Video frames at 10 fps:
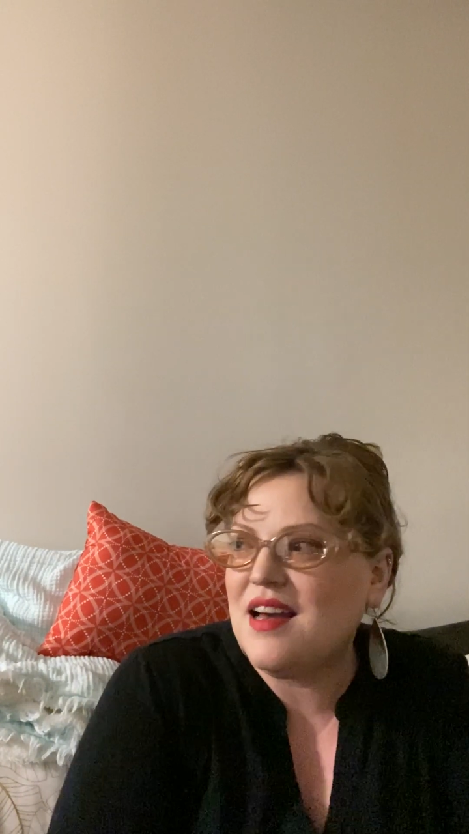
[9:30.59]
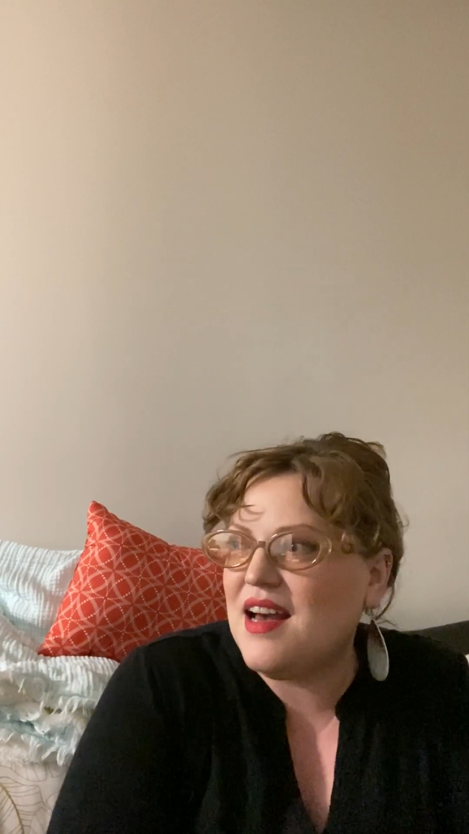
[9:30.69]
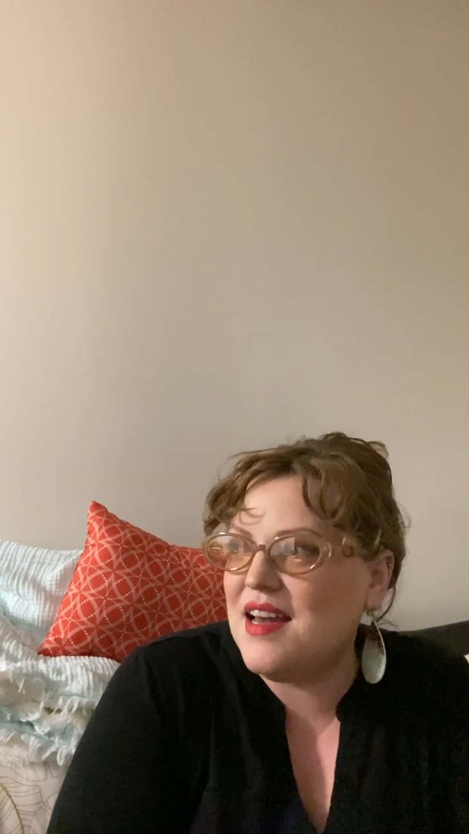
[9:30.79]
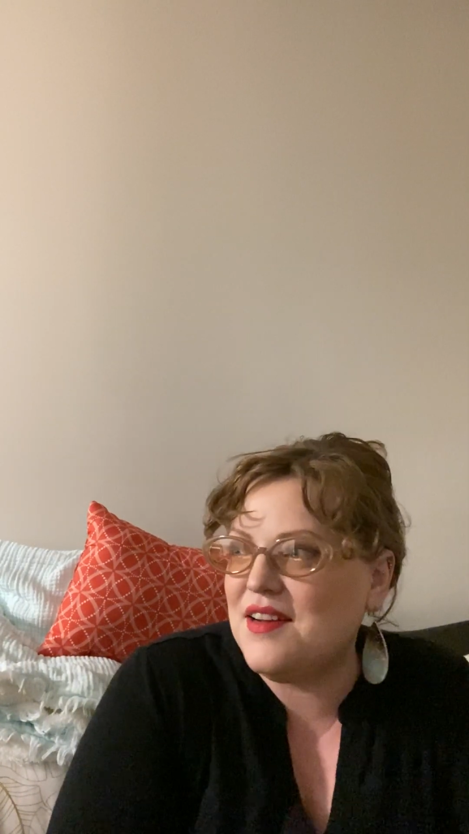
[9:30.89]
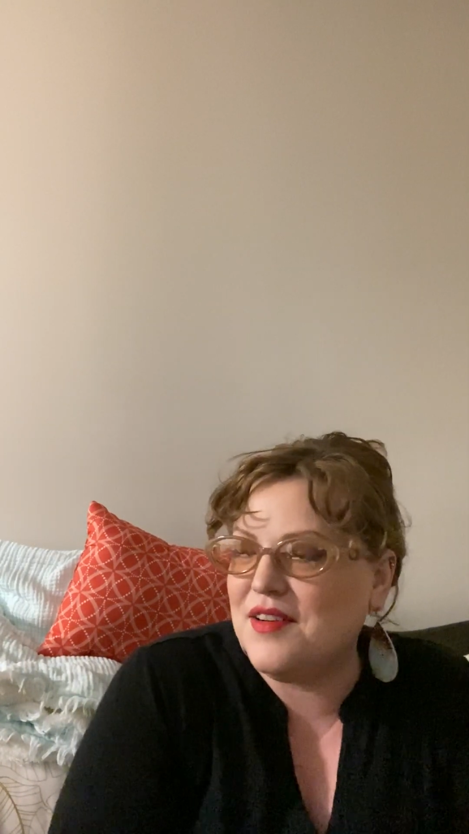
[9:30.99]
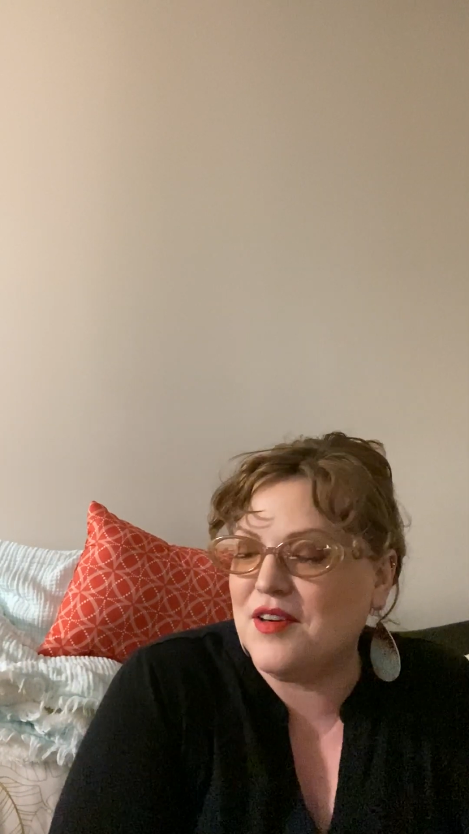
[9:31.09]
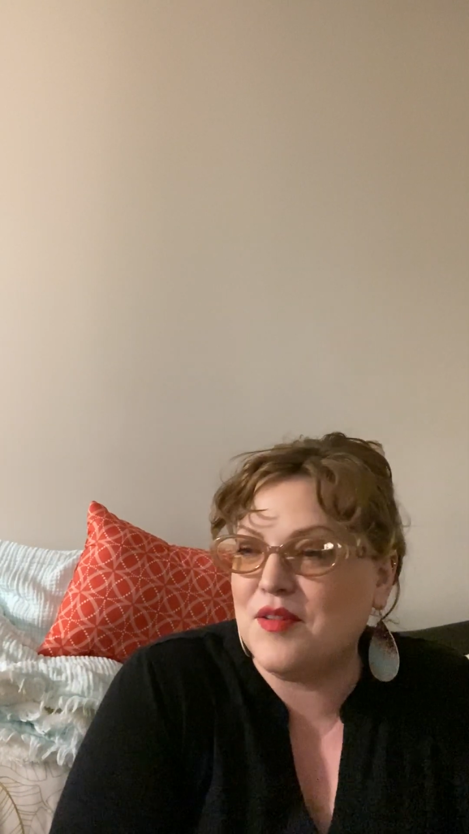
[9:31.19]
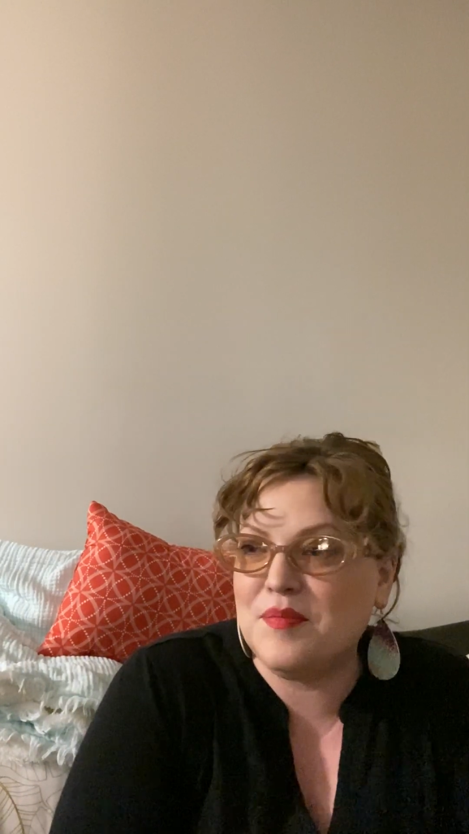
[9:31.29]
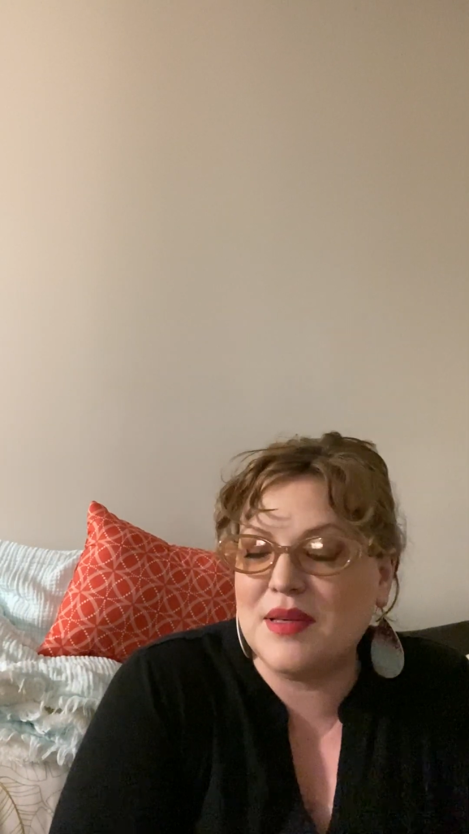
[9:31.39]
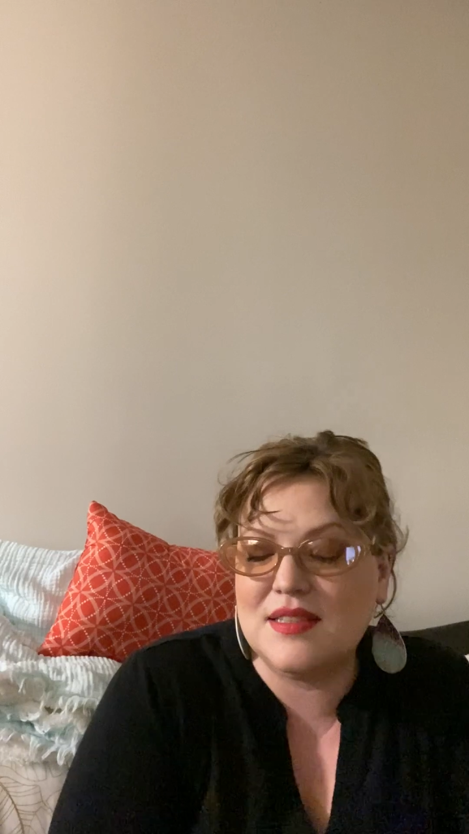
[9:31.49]
I don't
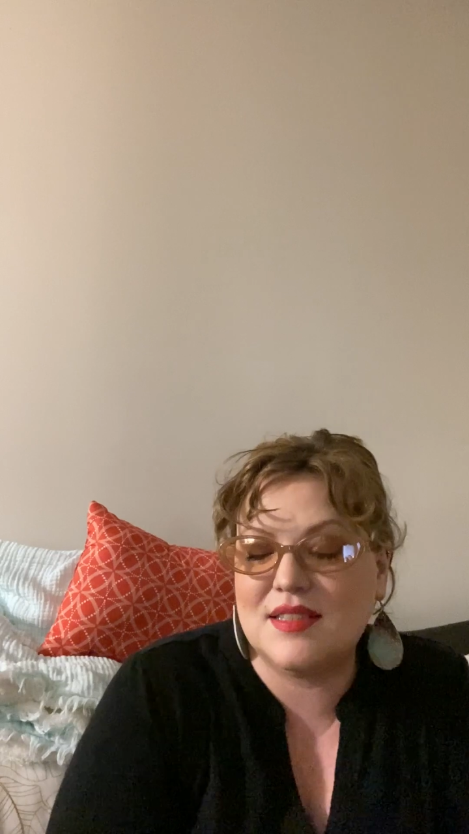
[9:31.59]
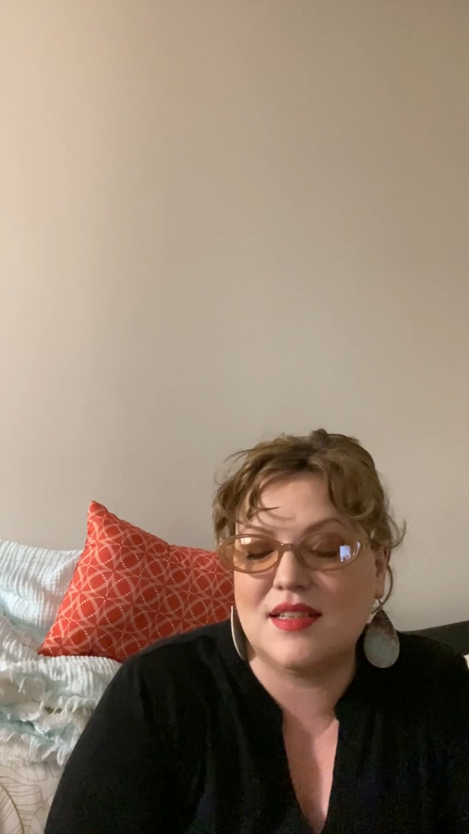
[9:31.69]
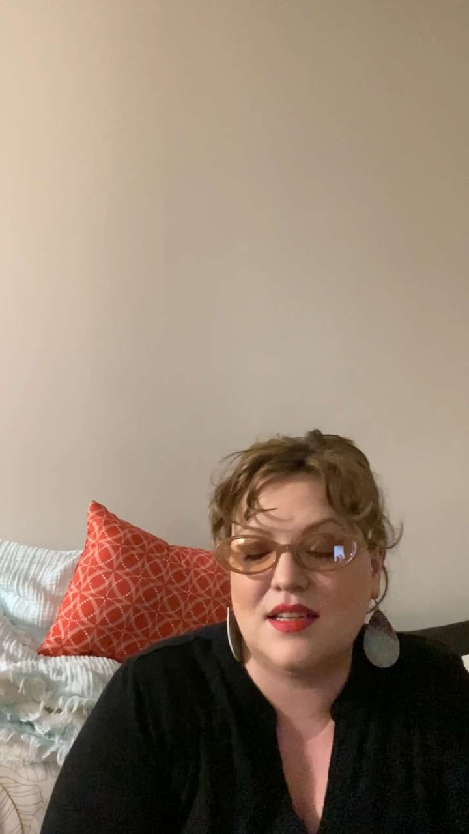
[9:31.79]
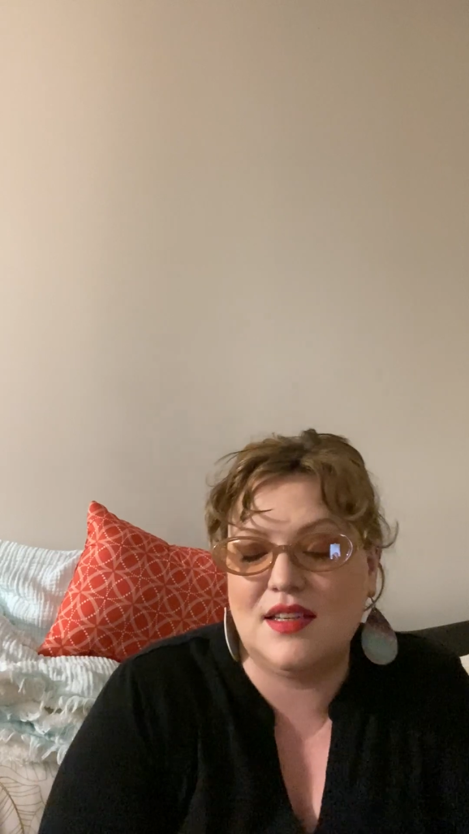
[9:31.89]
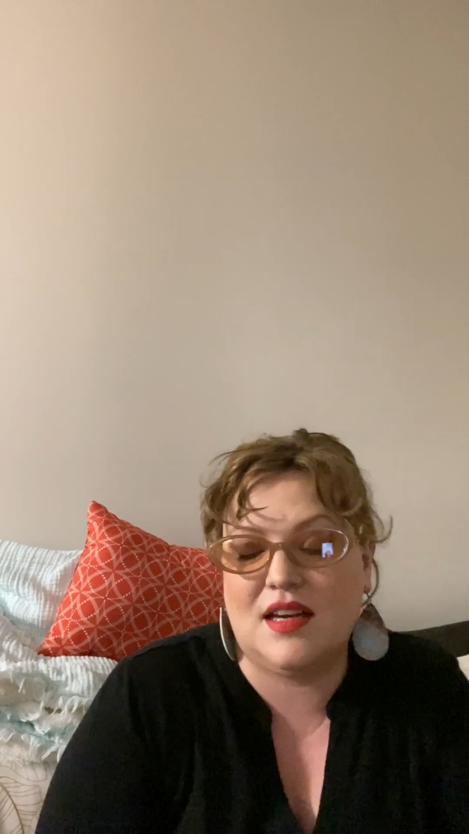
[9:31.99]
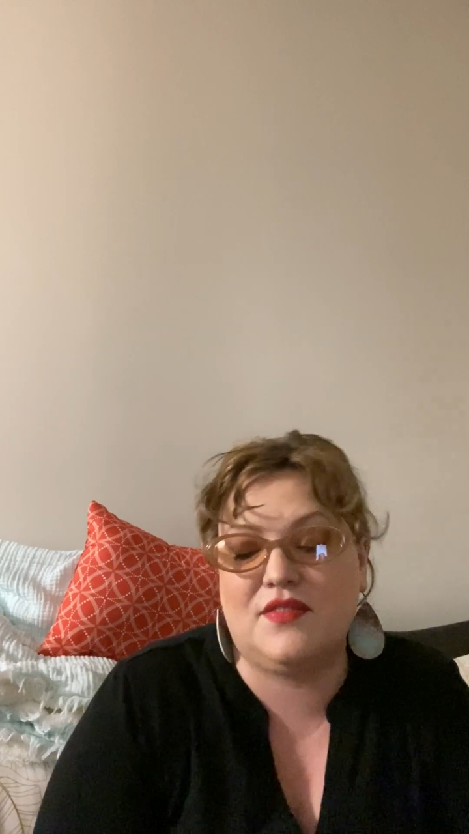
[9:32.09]
know, but yeah,